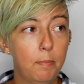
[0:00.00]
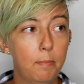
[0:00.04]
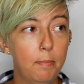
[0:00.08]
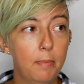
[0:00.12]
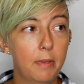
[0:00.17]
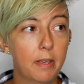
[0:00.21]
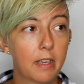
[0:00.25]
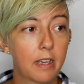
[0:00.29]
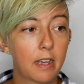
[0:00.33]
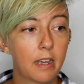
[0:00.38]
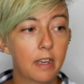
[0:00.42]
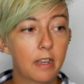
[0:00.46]

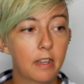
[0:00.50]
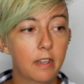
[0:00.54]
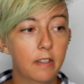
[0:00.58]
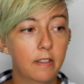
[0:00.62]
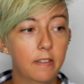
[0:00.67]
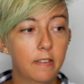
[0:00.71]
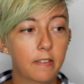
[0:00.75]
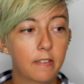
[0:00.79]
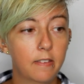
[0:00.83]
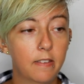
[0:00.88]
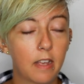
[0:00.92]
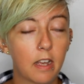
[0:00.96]

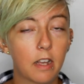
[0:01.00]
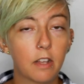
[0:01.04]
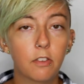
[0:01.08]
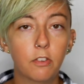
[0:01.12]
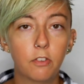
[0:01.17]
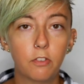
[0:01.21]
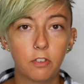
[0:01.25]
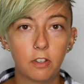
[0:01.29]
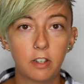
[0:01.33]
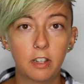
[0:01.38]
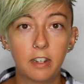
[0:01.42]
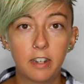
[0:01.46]
because it
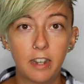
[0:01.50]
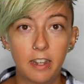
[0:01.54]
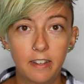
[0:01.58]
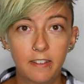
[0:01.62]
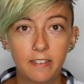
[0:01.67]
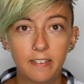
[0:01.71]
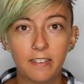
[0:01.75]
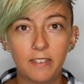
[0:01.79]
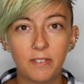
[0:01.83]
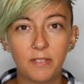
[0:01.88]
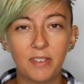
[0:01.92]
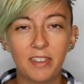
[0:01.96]
sounds really
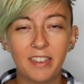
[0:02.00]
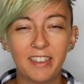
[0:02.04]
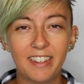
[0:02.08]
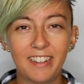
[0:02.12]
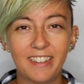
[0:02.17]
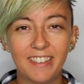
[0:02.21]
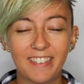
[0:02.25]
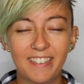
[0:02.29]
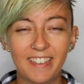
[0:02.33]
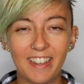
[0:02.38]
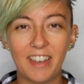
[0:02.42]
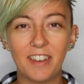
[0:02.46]
nice and when
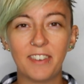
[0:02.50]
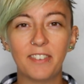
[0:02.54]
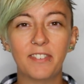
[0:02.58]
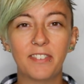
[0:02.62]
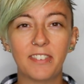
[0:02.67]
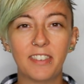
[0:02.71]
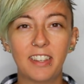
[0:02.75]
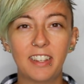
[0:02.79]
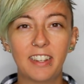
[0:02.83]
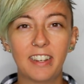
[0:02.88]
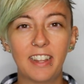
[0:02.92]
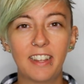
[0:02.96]
things sound
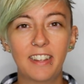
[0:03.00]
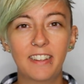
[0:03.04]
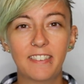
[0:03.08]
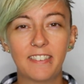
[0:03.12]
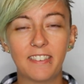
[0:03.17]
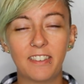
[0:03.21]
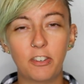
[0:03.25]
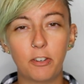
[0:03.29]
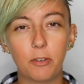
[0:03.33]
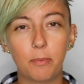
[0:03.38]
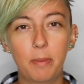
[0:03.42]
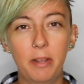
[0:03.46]
really nice
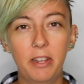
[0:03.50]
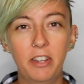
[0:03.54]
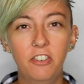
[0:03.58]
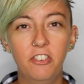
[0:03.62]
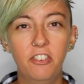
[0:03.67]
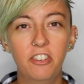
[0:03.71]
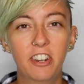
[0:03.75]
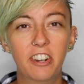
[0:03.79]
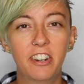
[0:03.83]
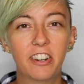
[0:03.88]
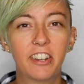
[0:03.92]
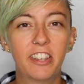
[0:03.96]
under
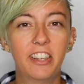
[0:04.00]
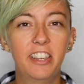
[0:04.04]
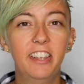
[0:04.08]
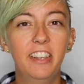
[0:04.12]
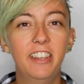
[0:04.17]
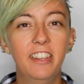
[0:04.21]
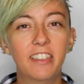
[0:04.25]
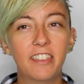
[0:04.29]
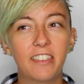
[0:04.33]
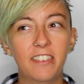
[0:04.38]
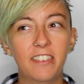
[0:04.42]
patriarchy